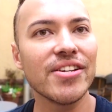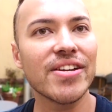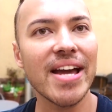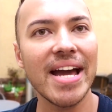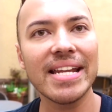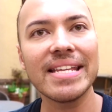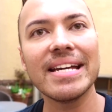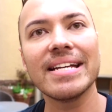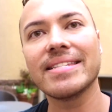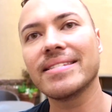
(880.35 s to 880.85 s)
You
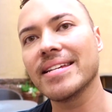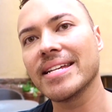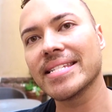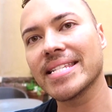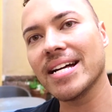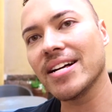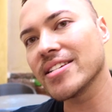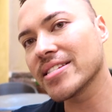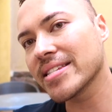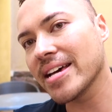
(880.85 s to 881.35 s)
can get seats
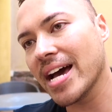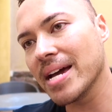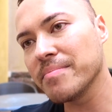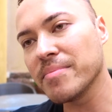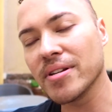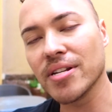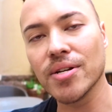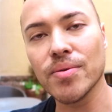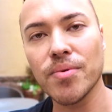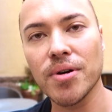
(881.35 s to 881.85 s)
outside,
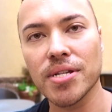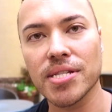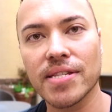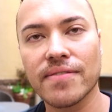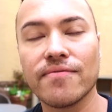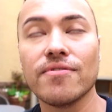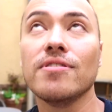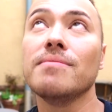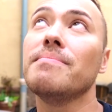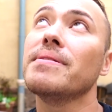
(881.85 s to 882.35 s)
but it was
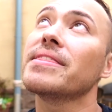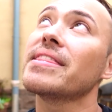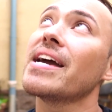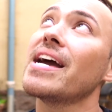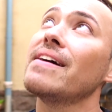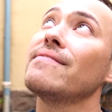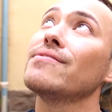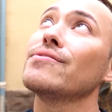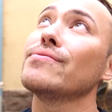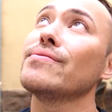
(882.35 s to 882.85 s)
full, but they
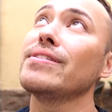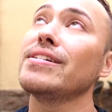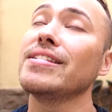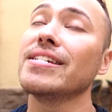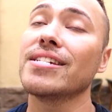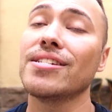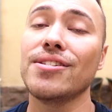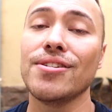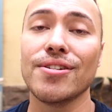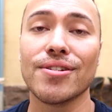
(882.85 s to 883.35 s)
have a really
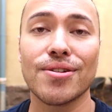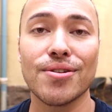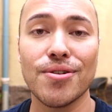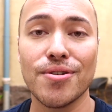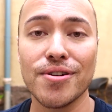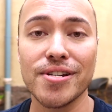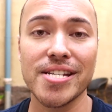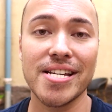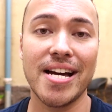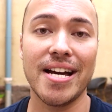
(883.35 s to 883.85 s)
cute
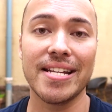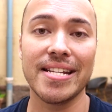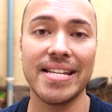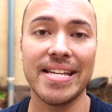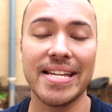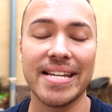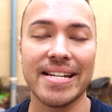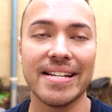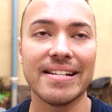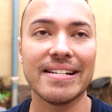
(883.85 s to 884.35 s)
courtyard
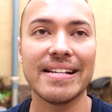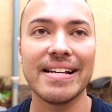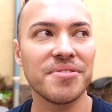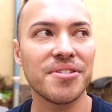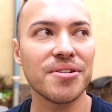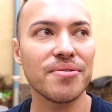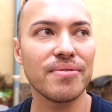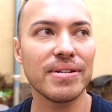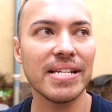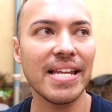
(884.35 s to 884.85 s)
here
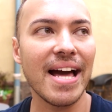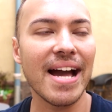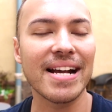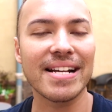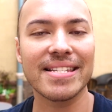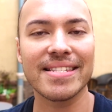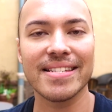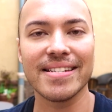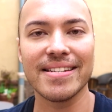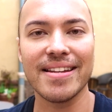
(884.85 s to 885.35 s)
to
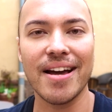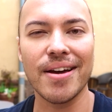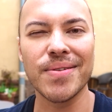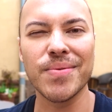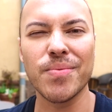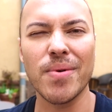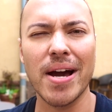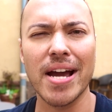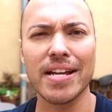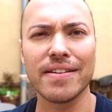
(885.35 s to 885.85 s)
relax and
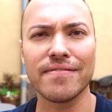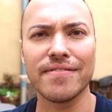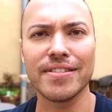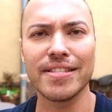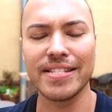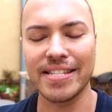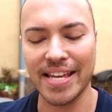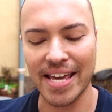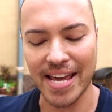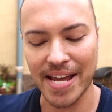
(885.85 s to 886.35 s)
unwind for the
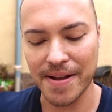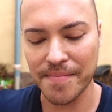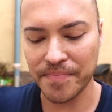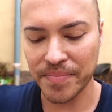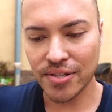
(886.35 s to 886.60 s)
day.